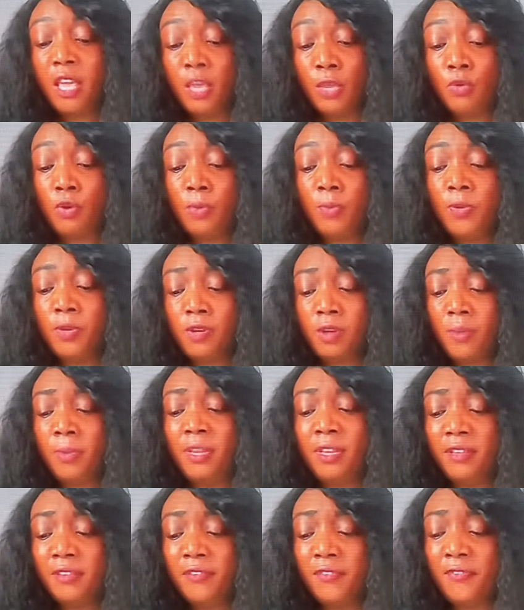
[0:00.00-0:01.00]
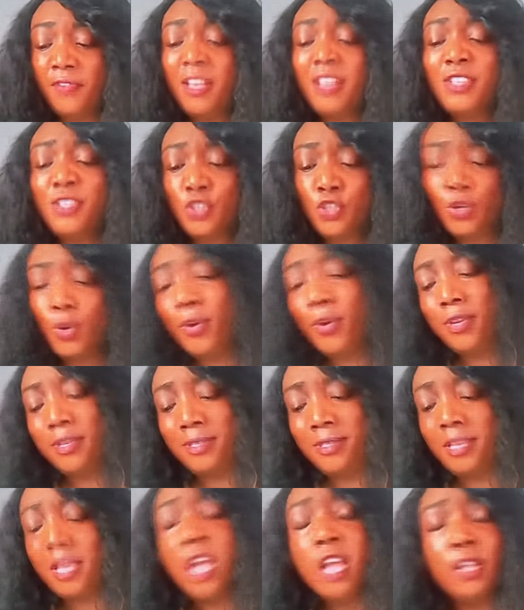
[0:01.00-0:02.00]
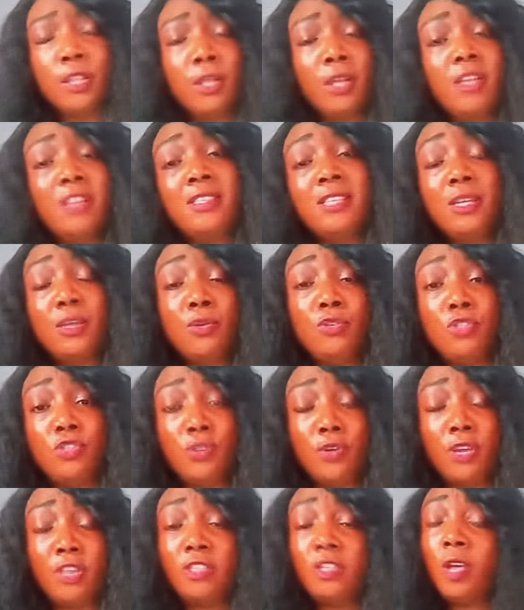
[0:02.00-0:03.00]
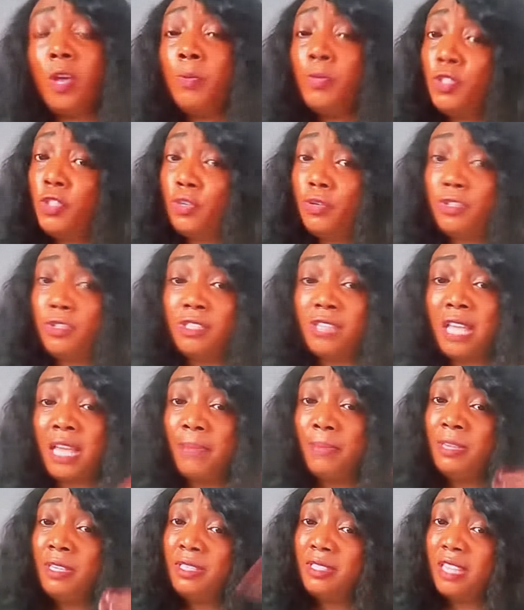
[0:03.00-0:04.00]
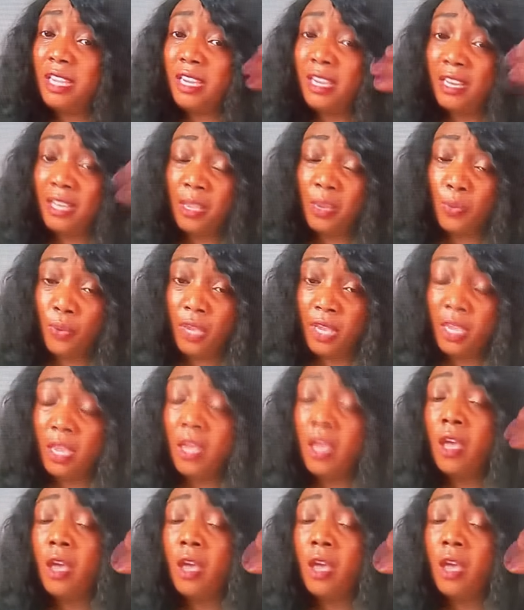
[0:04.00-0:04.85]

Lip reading: You are becoming the first choice, not the second choice. Options are being taken away.